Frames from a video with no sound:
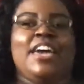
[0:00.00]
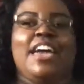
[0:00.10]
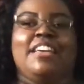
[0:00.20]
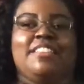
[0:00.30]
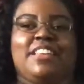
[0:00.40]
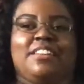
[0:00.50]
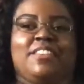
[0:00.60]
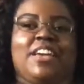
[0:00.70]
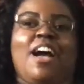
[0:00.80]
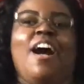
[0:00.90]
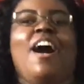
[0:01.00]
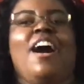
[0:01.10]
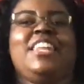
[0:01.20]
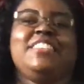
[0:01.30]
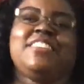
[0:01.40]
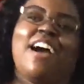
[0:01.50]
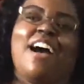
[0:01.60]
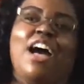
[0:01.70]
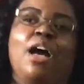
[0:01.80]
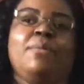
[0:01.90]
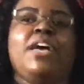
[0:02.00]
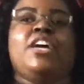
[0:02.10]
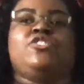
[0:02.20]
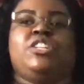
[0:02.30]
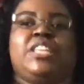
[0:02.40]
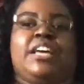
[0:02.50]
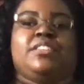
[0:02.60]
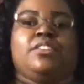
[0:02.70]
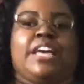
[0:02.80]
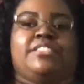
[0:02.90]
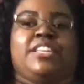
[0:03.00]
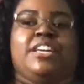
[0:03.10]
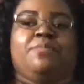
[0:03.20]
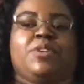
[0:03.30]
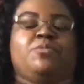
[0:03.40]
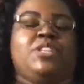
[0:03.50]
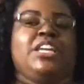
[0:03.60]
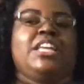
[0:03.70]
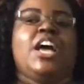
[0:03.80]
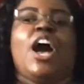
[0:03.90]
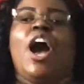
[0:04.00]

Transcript: And instead of saying "all is calm," she said, and sing, sing it,